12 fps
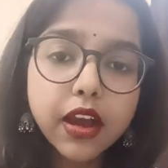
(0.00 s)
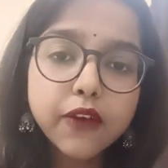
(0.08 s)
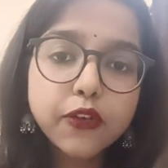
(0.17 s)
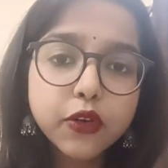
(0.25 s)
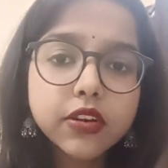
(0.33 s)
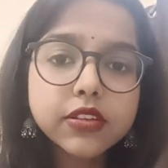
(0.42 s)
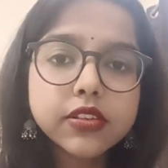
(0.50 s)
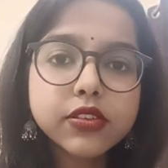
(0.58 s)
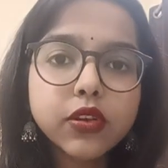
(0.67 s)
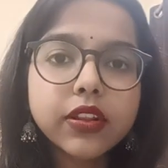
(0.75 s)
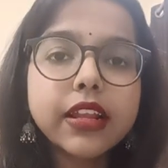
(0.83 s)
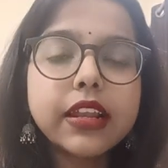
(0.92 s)
focuses
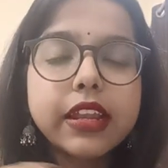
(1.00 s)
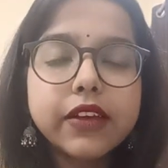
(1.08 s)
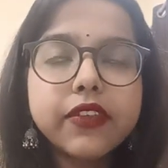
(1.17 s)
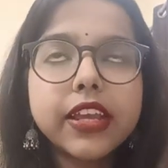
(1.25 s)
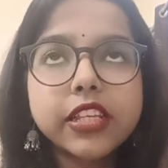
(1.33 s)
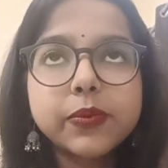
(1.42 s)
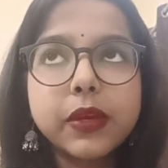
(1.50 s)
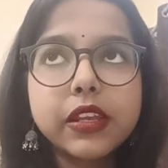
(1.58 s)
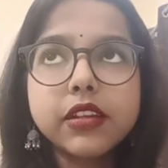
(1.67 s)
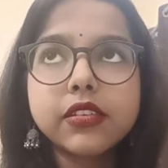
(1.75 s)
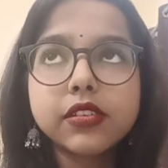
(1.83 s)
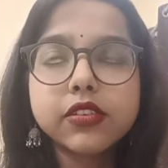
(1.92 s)
on the lived
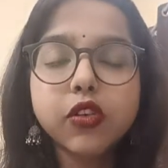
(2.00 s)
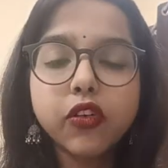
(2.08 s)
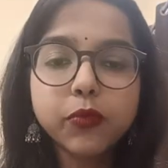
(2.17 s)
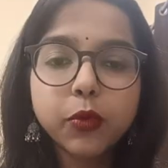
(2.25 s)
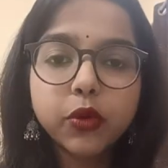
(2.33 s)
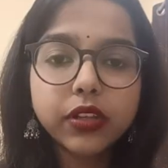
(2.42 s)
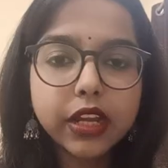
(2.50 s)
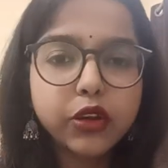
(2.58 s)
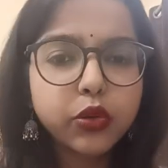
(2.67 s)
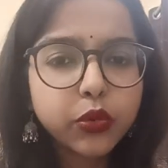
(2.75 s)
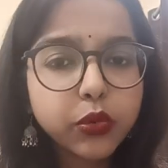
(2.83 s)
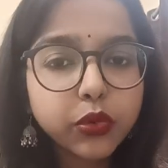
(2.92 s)
experiences of more than
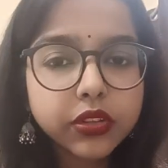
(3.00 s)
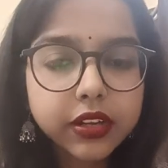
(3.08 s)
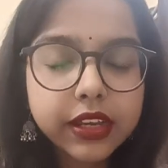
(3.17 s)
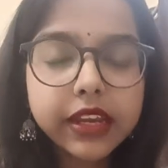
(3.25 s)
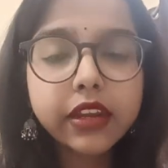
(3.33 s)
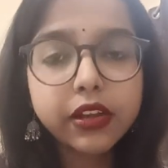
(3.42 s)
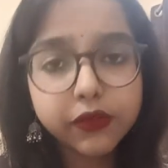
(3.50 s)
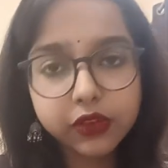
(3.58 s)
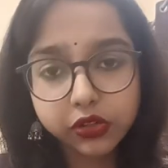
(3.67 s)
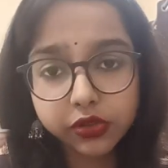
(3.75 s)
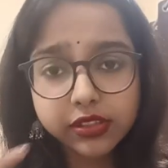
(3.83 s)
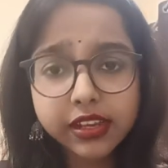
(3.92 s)
2-3
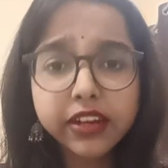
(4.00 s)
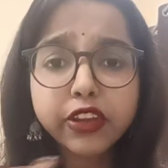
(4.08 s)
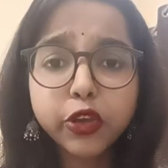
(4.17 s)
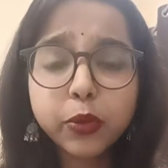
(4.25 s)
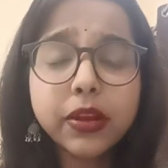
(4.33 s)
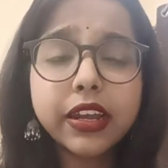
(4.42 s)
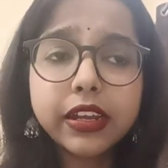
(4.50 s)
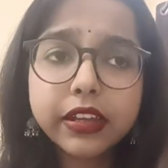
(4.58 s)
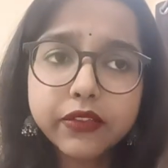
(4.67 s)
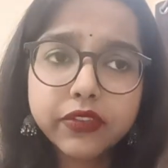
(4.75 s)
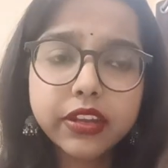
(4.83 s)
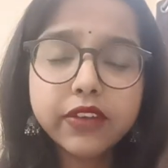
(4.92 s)
individuals, and
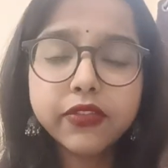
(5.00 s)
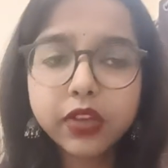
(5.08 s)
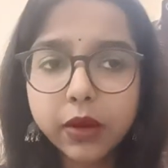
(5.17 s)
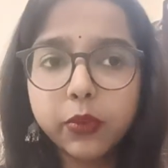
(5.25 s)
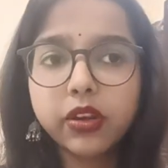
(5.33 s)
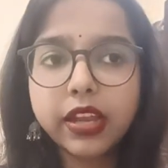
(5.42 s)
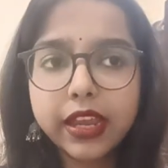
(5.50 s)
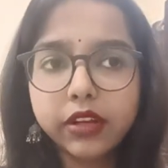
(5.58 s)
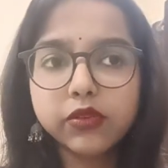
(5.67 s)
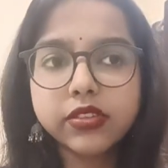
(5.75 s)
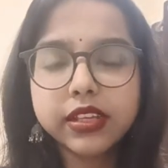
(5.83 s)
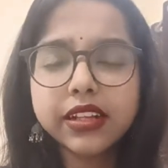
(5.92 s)
cumulatively, if I would like
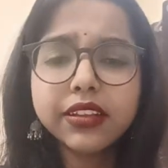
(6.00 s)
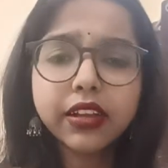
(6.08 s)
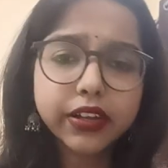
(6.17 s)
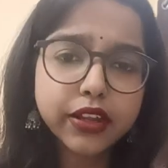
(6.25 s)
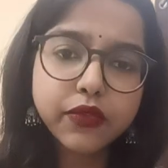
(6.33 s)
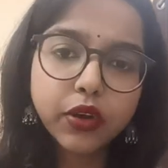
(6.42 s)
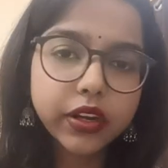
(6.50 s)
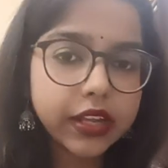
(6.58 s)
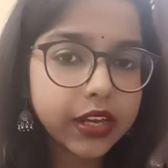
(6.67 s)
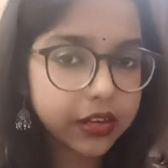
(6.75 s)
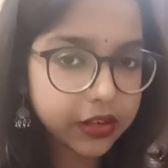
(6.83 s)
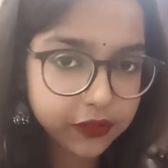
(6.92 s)
to say, then 30-40
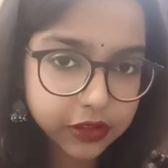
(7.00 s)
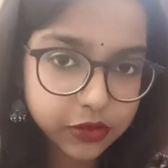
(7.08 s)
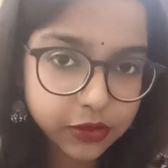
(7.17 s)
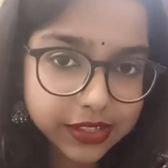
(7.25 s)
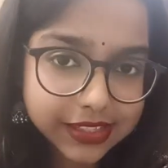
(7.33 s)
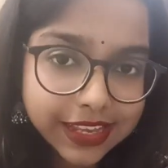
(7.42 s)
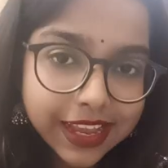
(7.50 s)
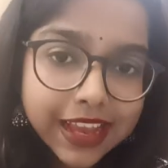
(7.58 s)
individuals.